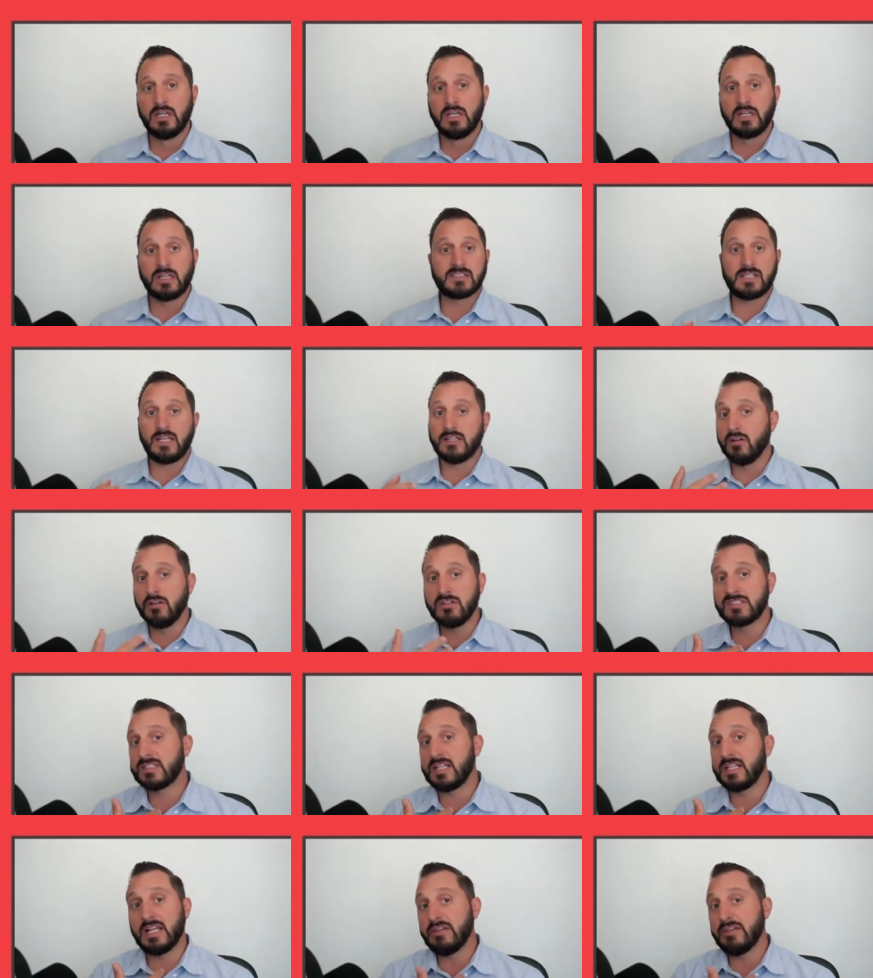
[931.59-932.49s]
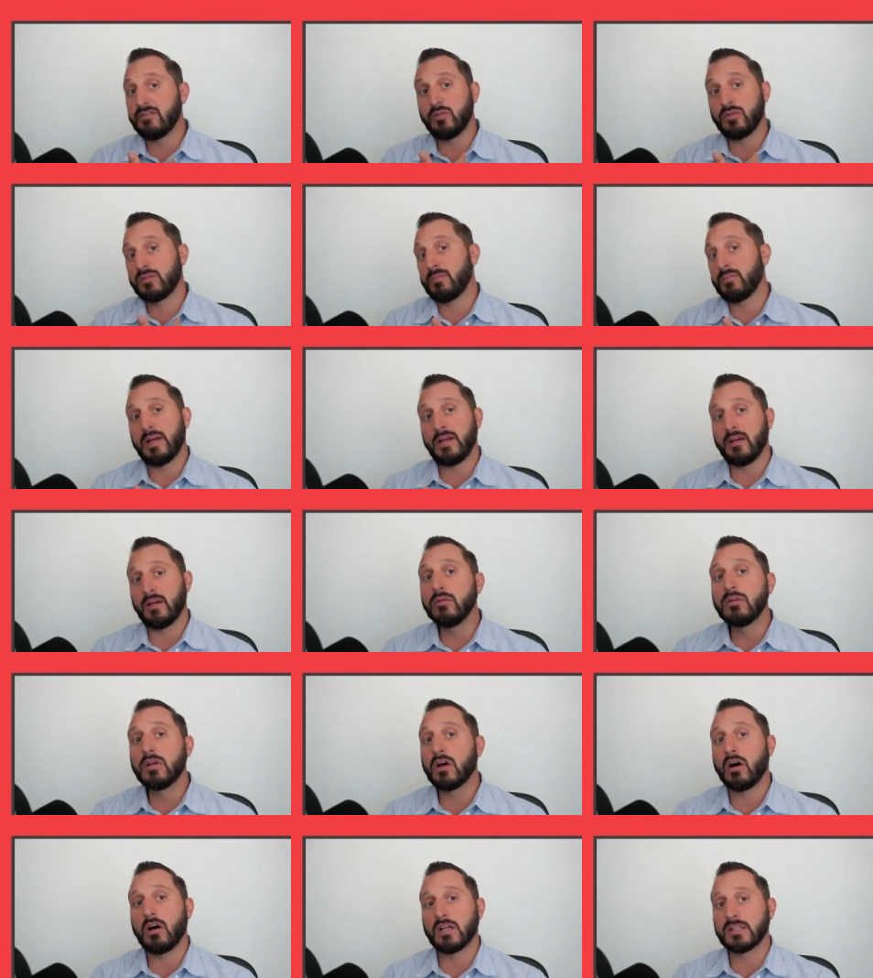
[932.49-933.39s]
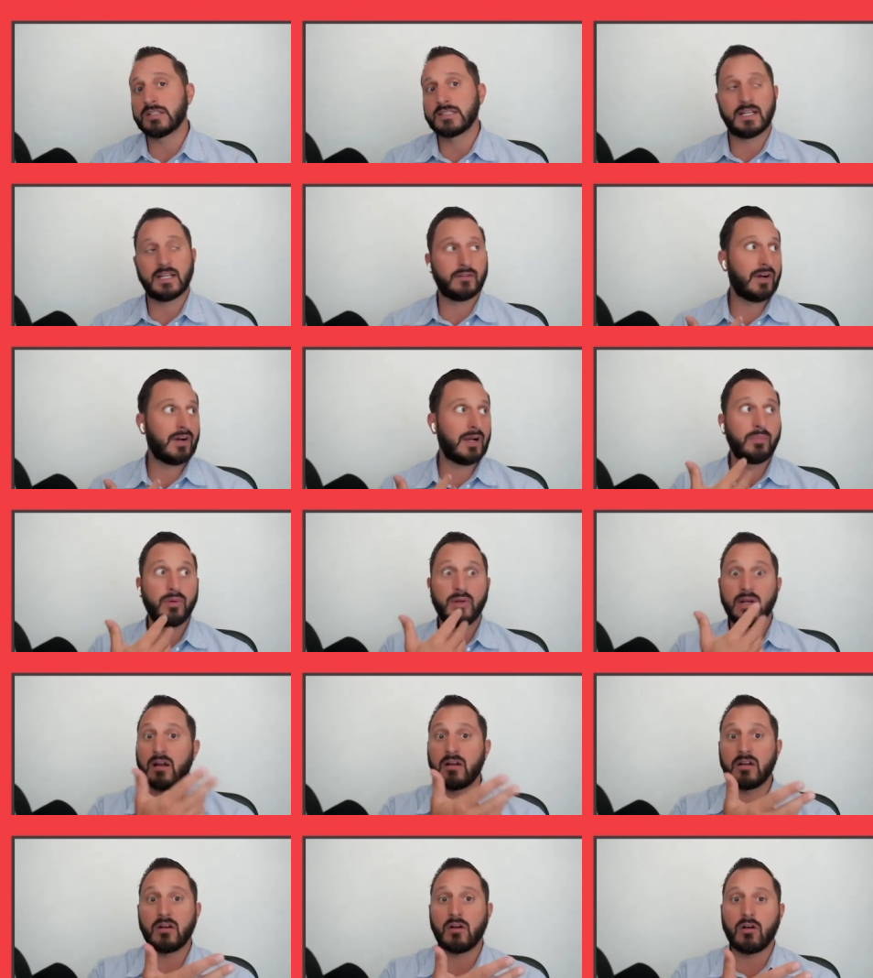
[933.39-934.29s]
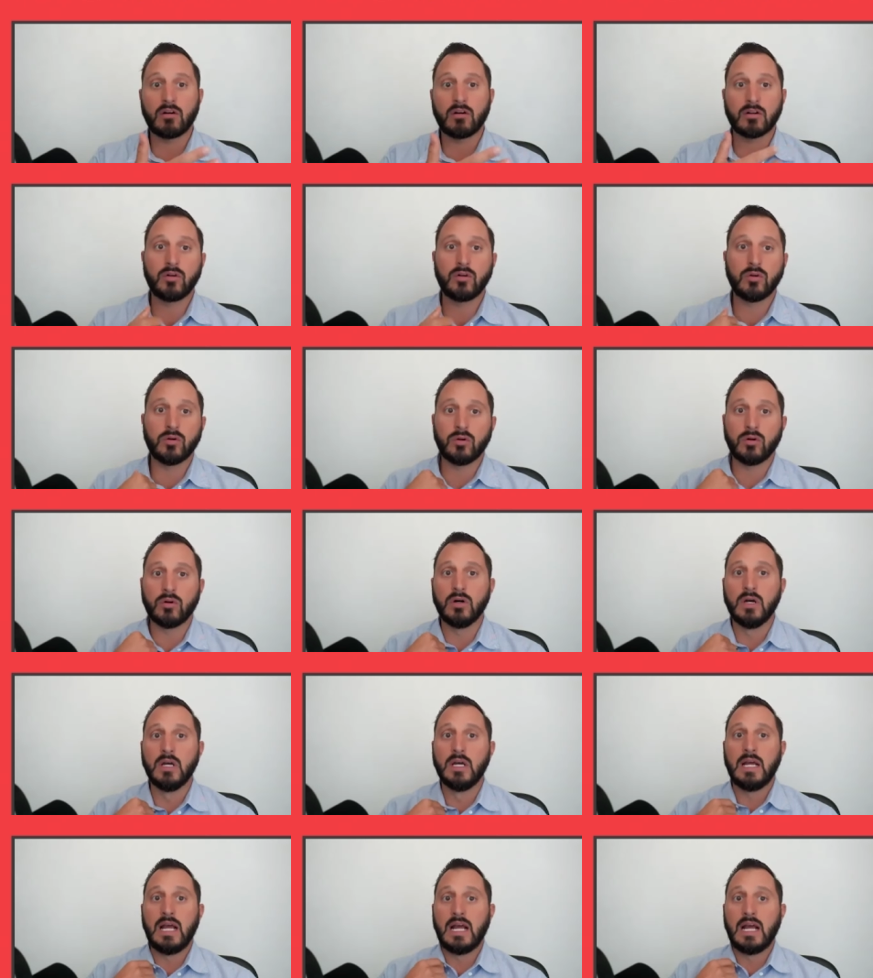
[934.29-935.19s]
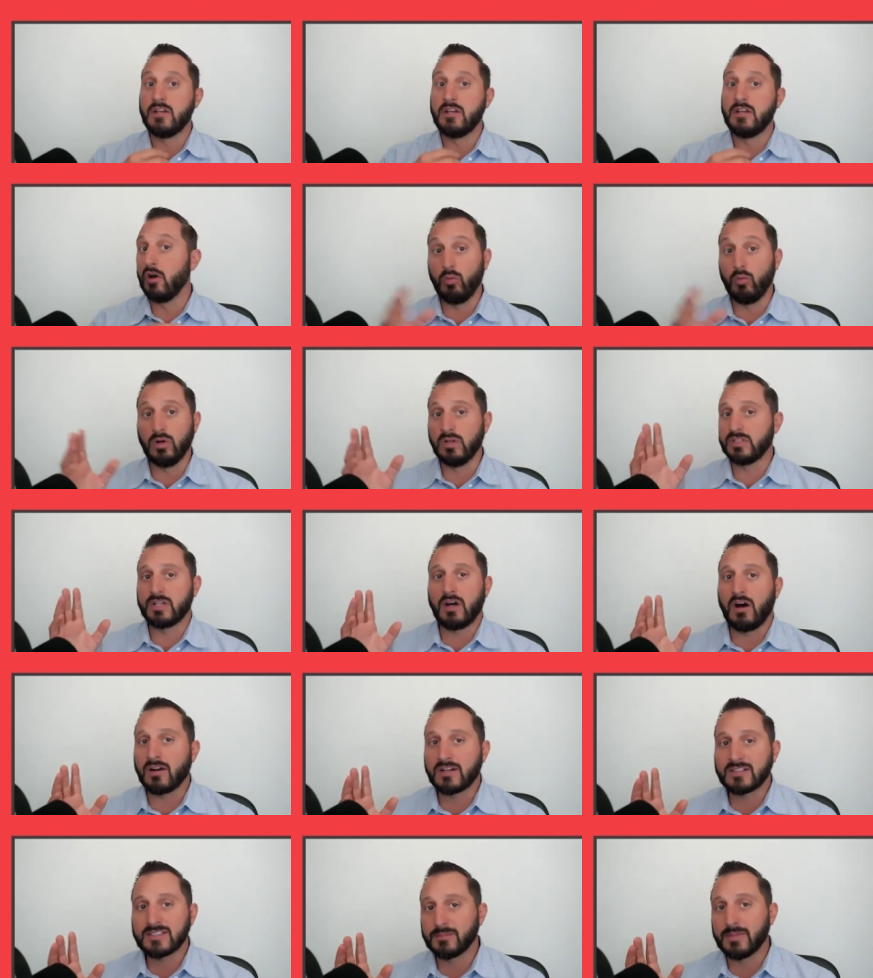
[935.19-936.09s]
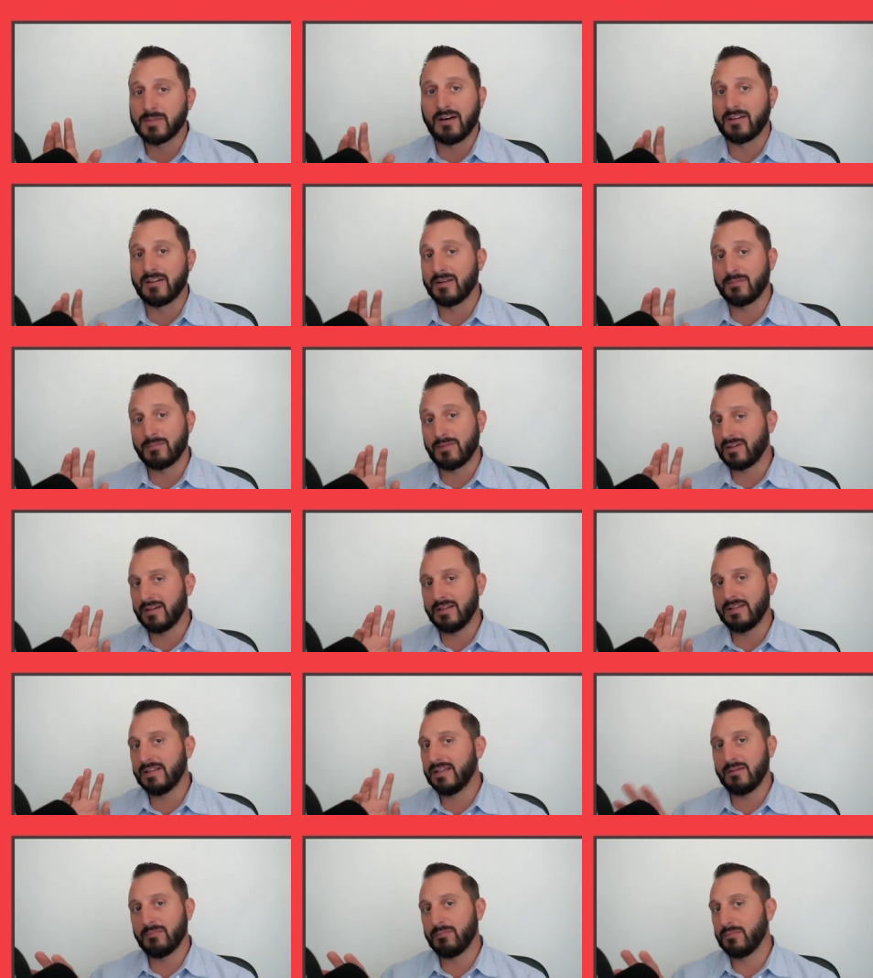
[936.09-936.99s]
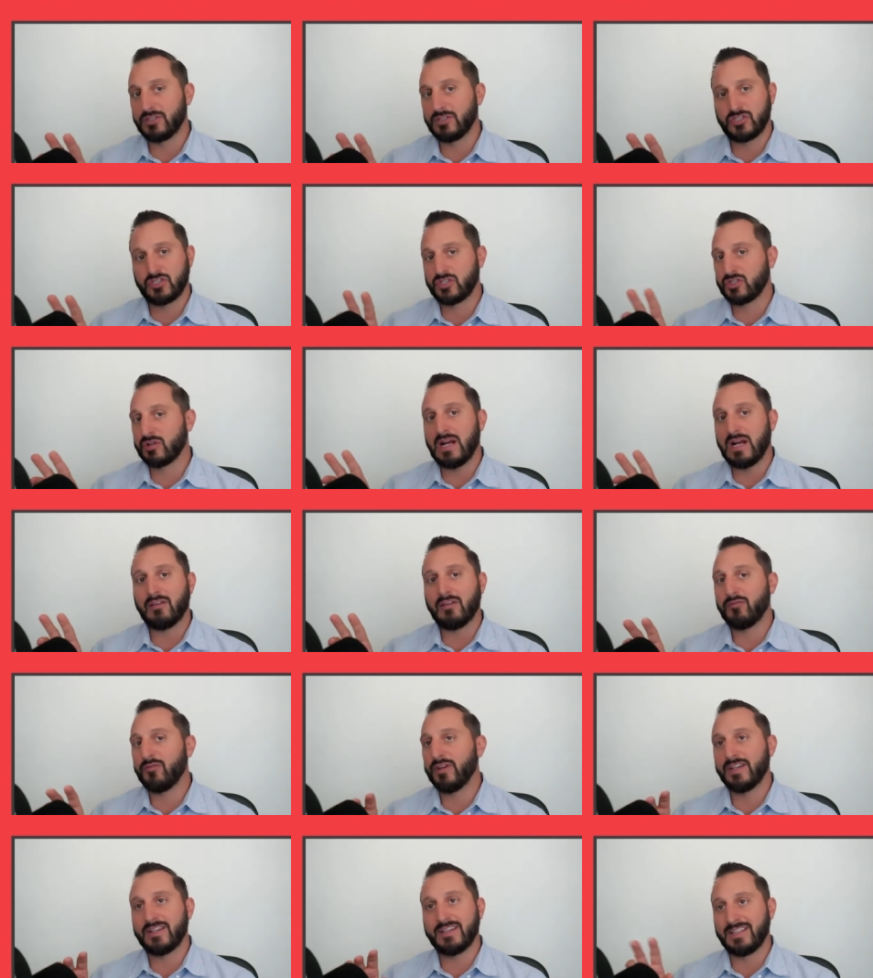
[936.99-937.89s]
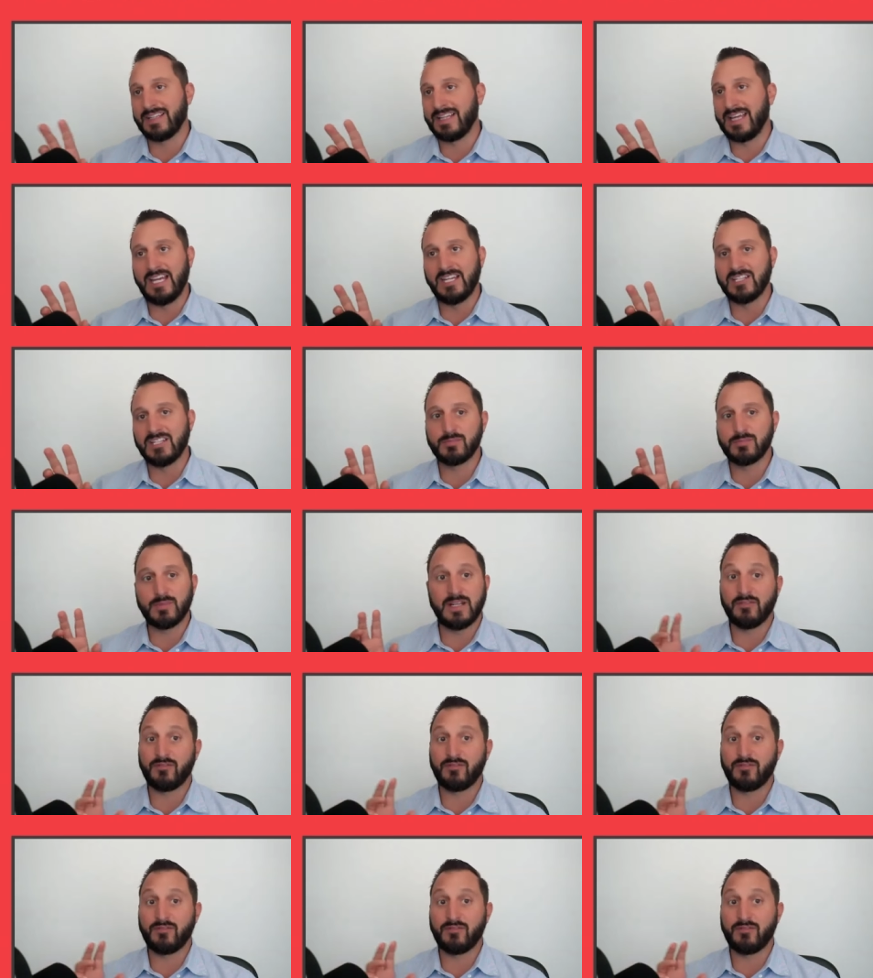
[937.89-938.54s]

Because I noticed that even with my own content, if I put out an article and no one talks about it, I'm not going to get much traffic, engagement.